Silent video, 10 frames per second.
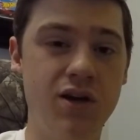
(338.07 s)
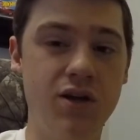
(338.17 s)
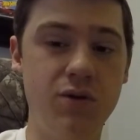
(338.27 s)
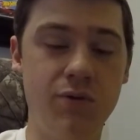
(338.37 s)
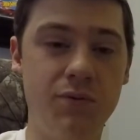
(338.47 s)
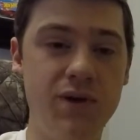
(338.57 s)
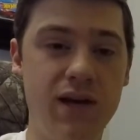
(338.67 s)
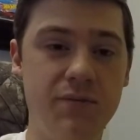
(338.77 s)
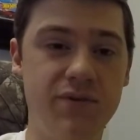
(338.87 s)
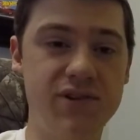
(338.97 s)
you will be
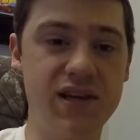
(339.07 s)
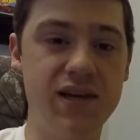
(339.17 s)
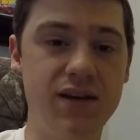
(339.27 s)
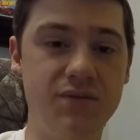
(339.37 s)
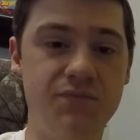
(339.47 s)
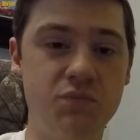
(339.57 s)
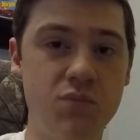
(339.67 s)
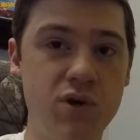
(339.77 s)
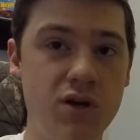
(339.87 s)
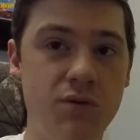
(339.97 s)
able to get,
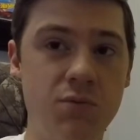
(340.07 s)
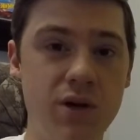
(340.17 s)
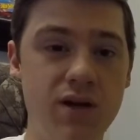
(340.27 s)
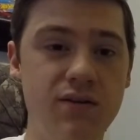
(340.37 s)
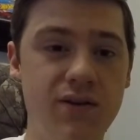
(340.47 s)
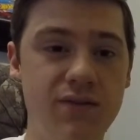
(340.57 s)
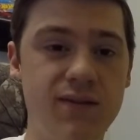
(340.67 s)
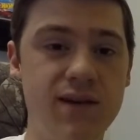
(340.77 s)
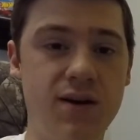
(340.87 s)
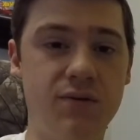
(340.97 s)
a pretty good
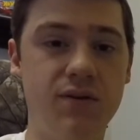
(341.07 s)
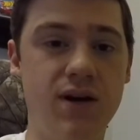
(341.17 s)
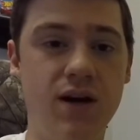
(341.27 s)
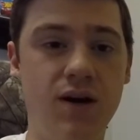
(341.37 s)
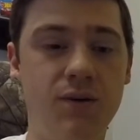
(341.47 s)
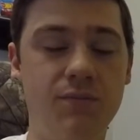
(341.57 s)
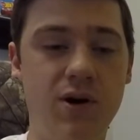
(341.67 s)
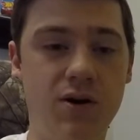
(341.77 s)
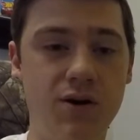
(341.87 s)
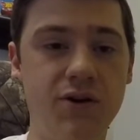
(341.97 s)
discount
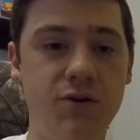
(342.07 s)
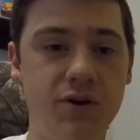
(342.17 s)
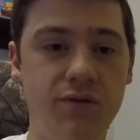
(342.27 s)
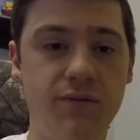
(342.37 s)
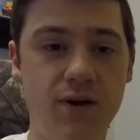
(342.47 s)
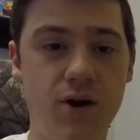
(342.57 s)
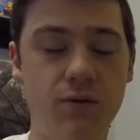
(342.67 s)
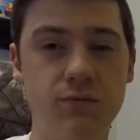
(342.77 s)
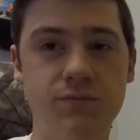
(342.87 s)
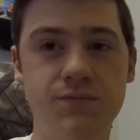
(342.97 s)
on your new phone.